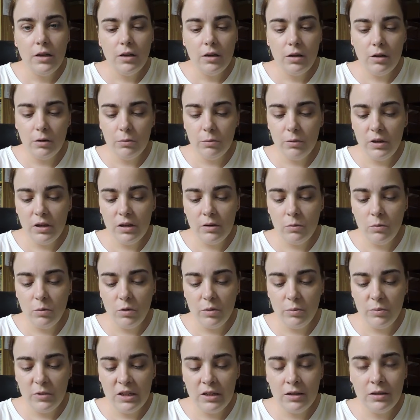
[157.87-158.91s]
Korean
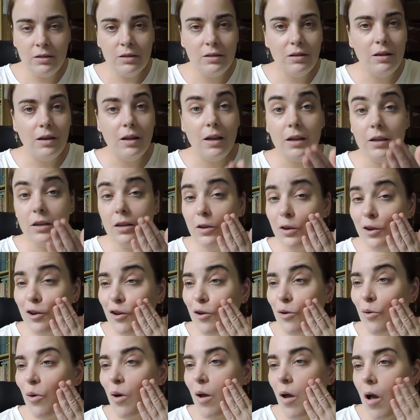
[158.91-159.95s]
women, like, you
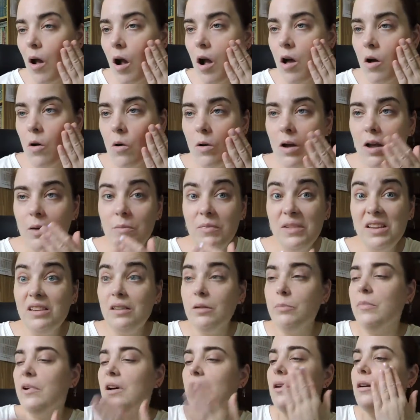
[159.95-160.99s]
know, oh, I'm in
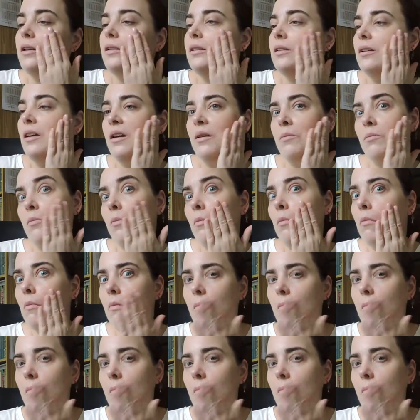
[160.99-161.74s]
the bus, I'm